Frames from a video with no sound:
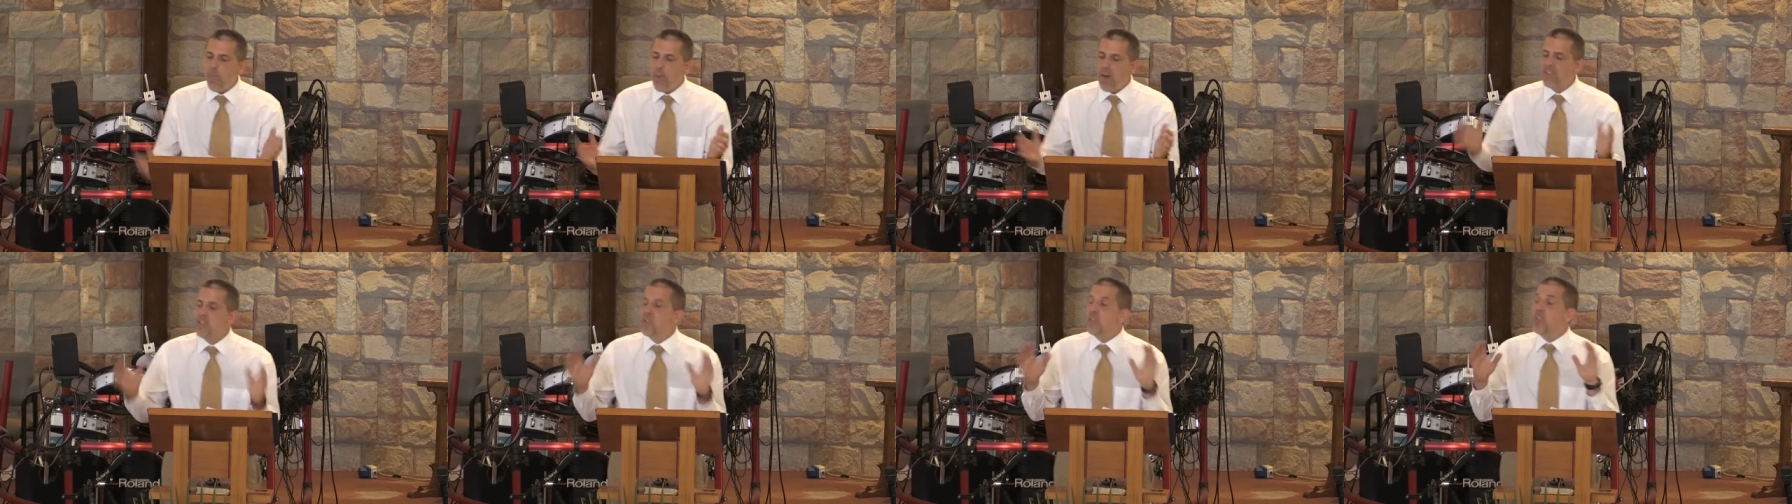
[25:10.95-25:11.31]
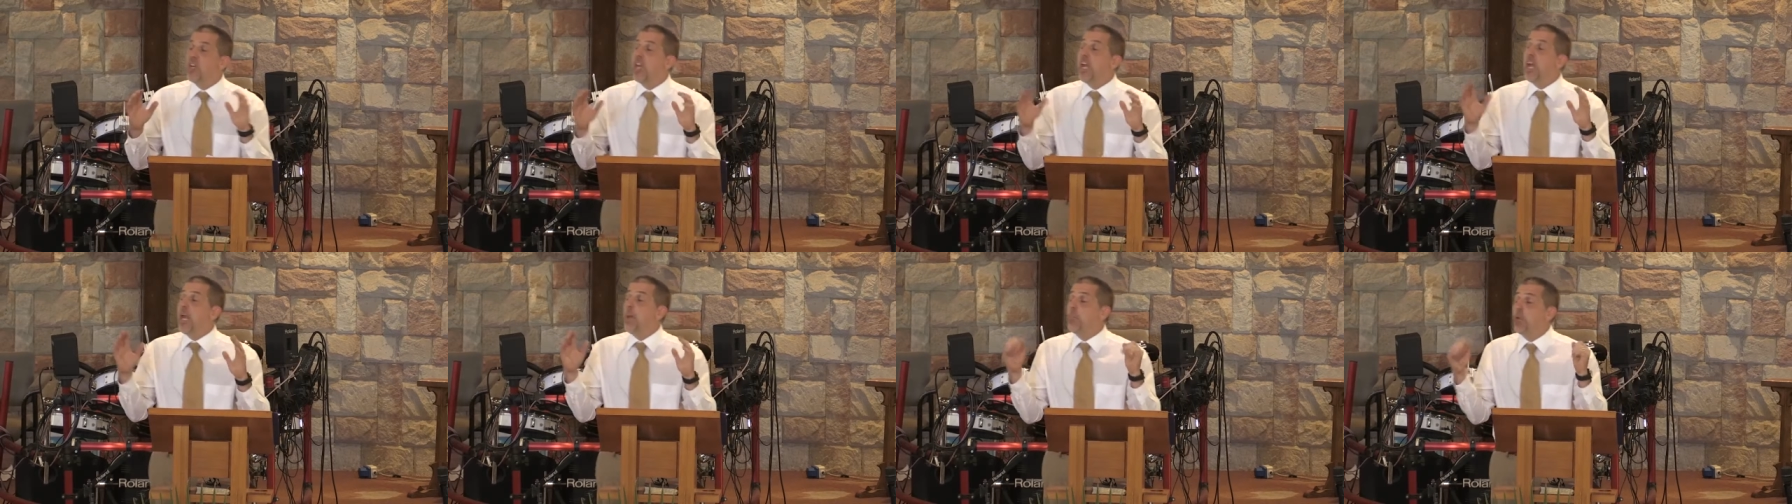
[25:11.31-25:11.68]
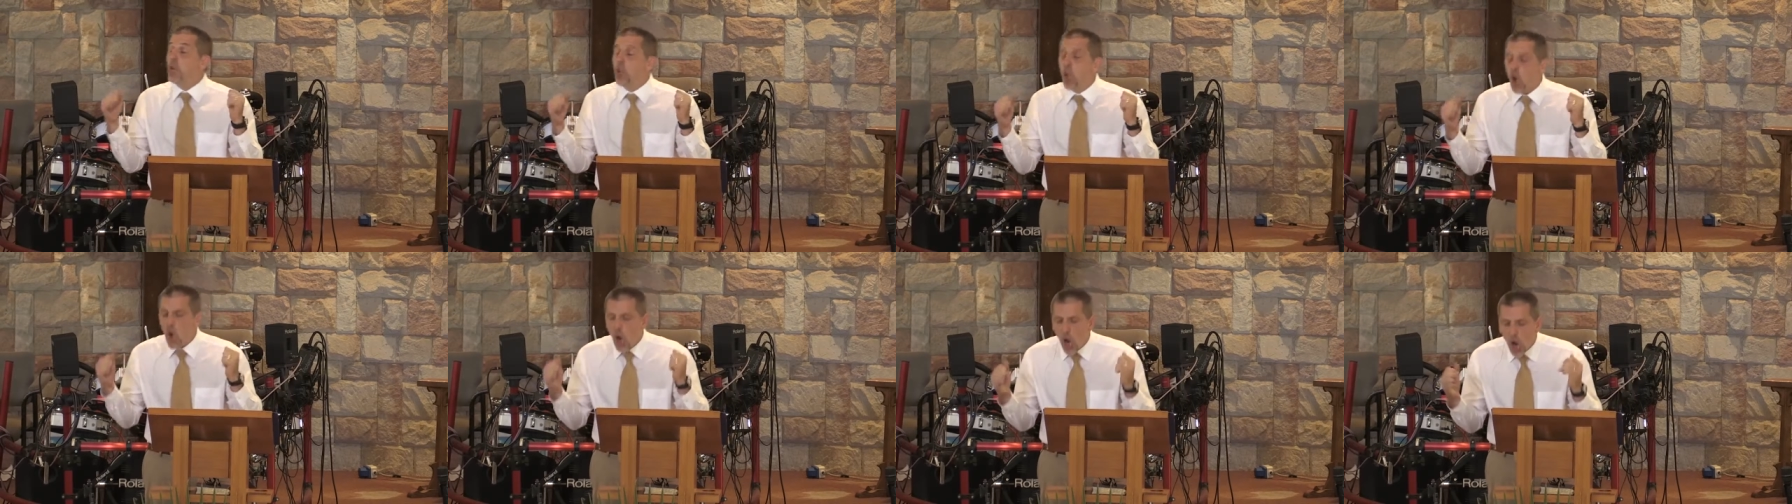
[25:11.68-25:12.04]
must
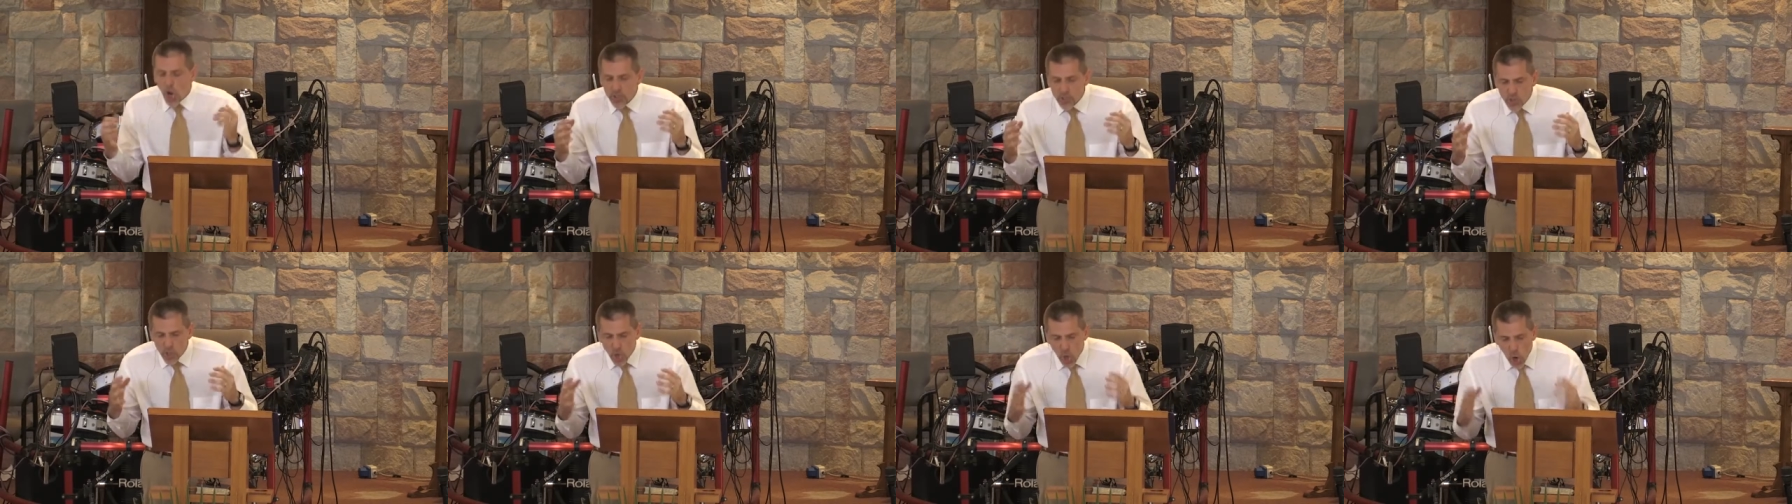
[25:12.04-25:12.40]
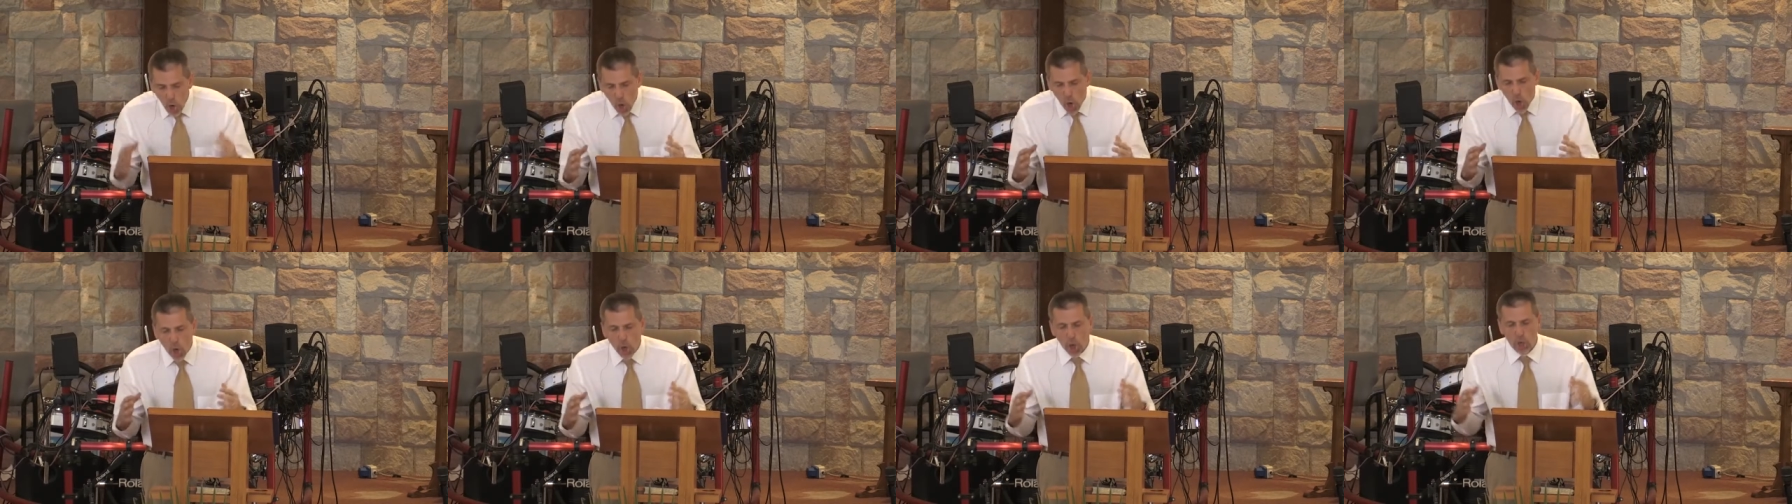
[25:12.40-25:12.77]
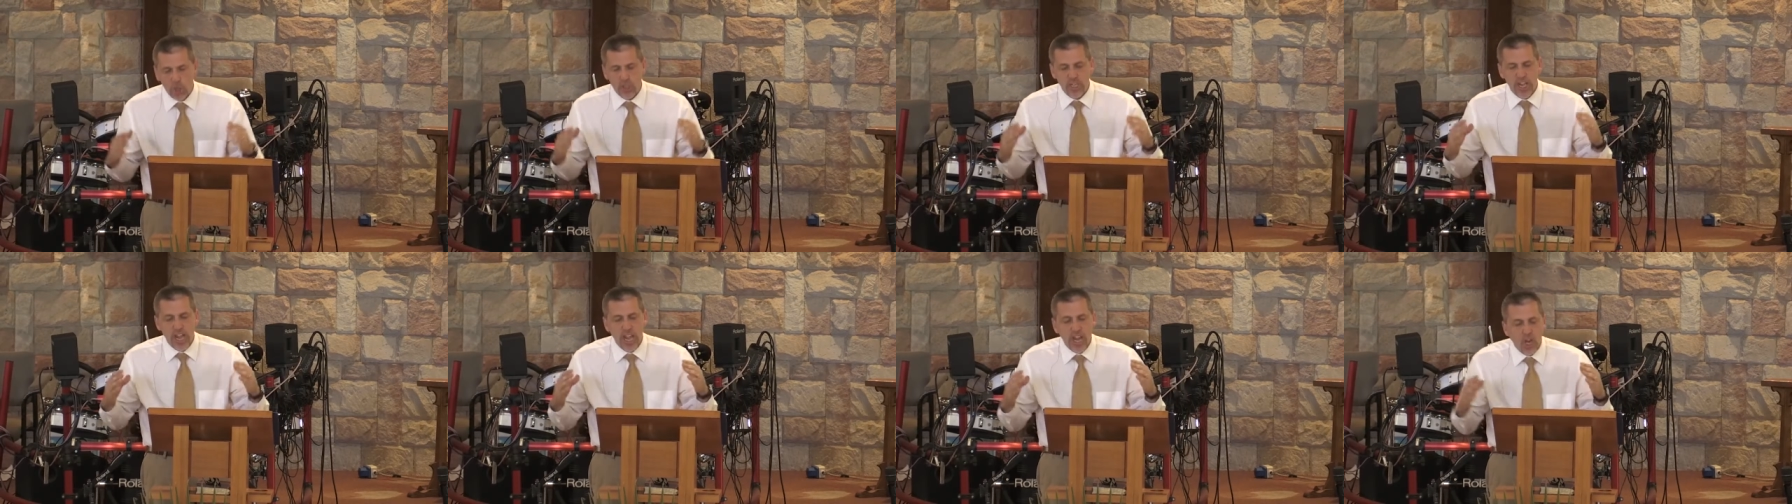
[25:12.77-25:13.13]
keep God's
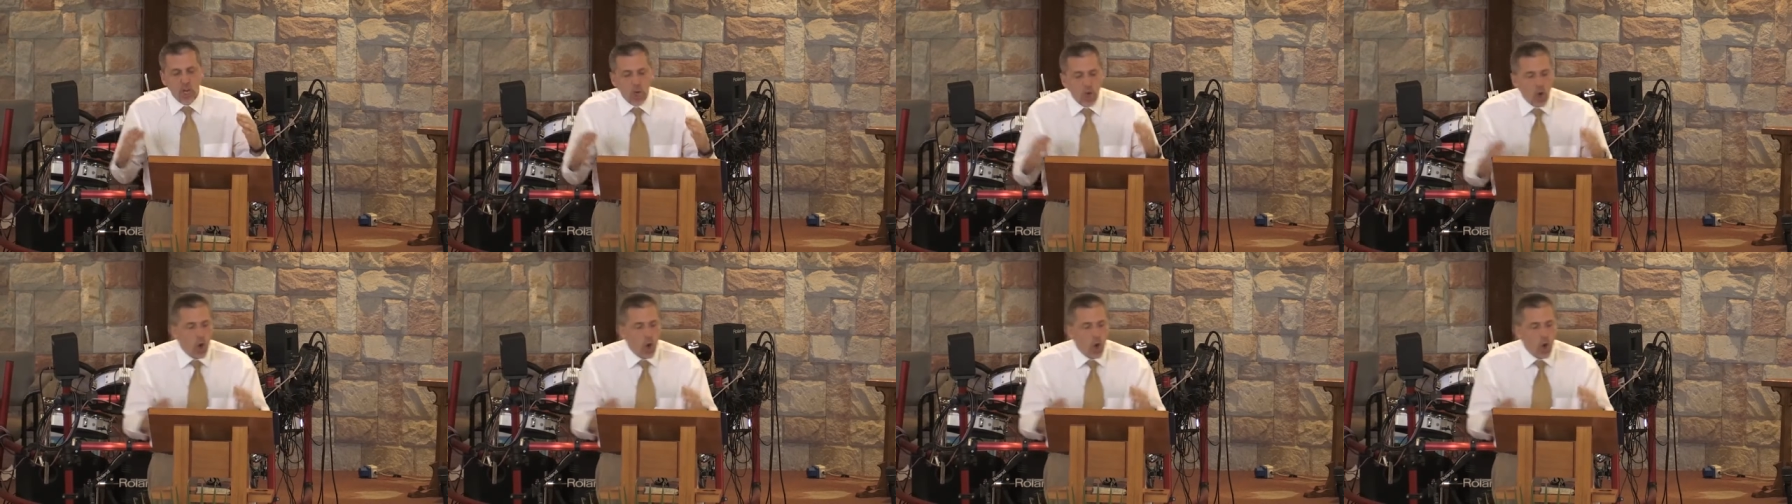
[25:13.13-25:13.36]
heart and a